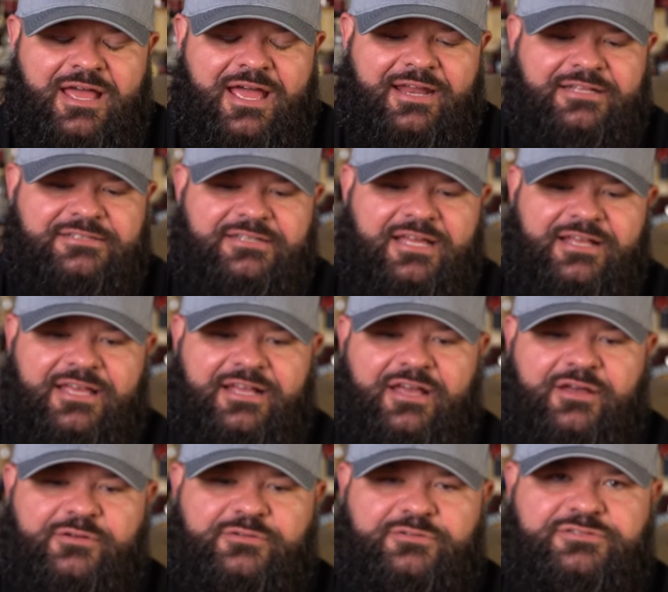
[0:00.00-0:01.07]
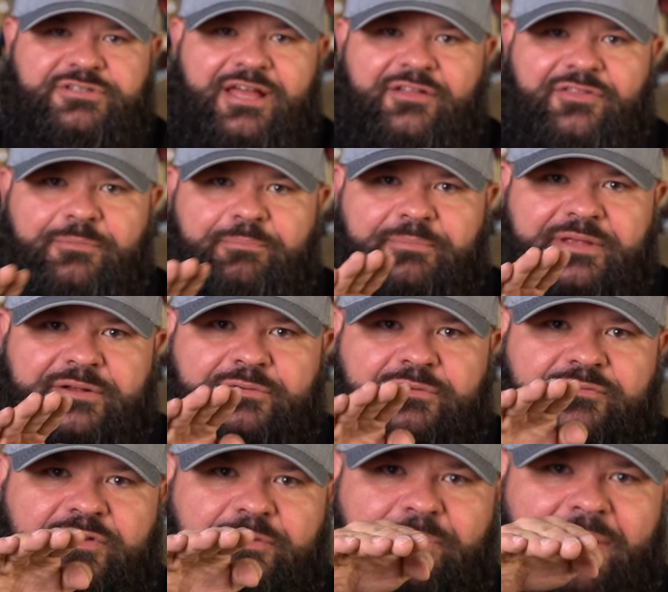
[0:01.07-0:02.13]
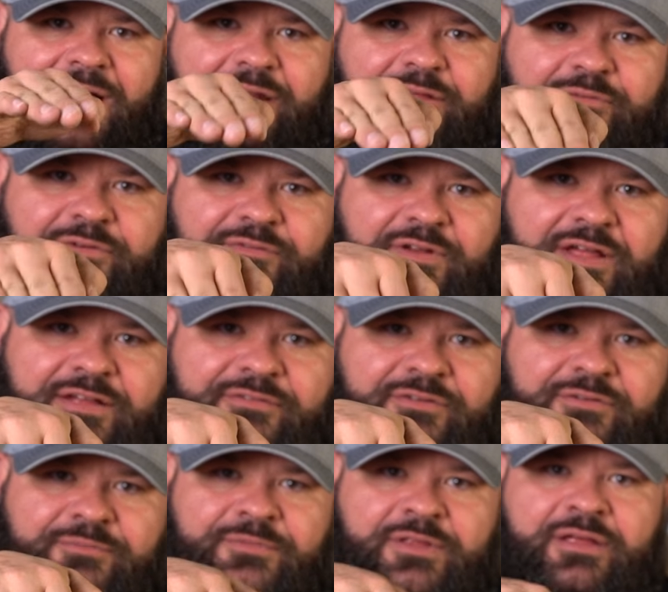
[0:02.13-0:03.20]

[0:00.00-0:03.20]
And it's like it goes down the middle of your palate with flavor,